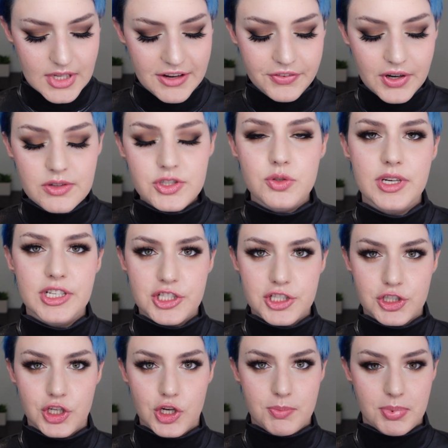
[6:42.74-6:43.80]
if I was doing a
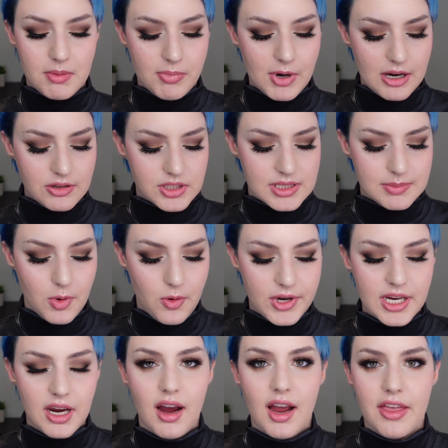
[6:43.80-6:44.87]
super brown
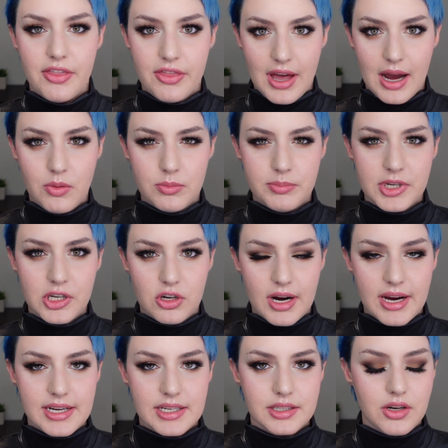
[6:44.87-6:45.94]
smoky eye, that would be
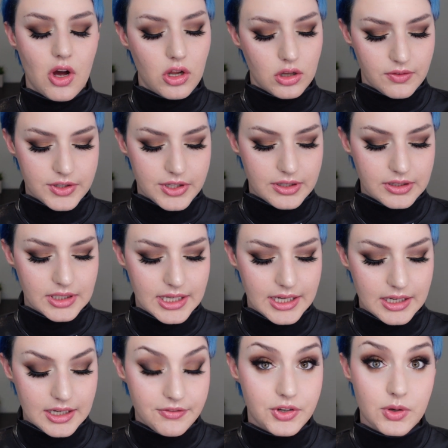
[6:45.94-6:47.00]
great all over the
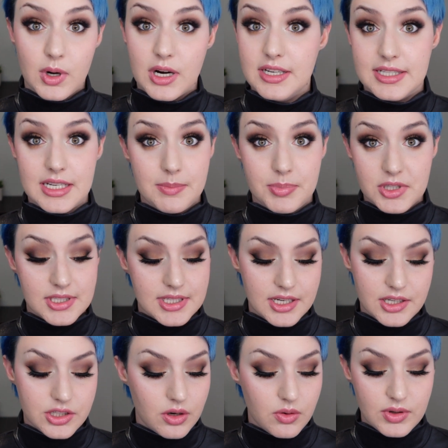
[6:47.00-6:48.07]
lid. If you are a deeper
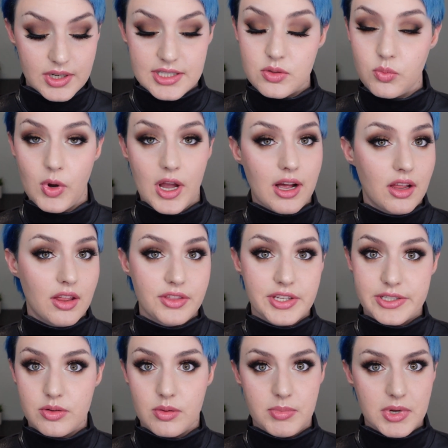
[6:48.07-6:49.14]
skin tone as well,
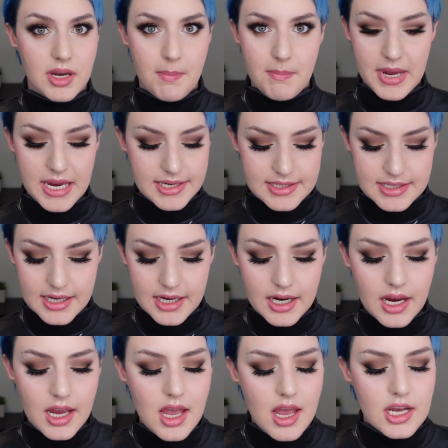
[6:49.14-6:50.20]
this would be
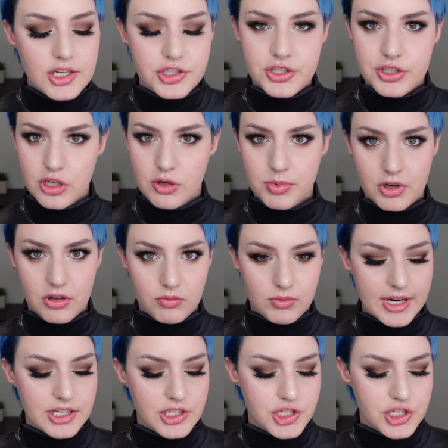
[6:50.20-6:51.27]
amazing. Super
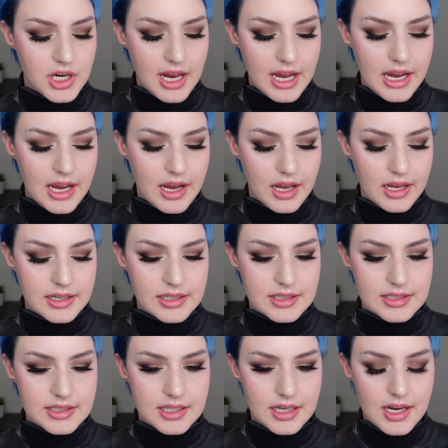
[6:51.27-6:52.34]
rich,
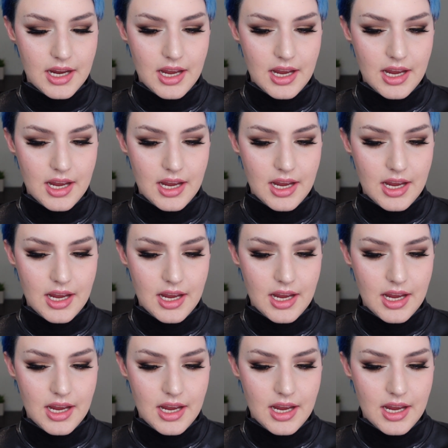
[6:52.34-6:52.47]
and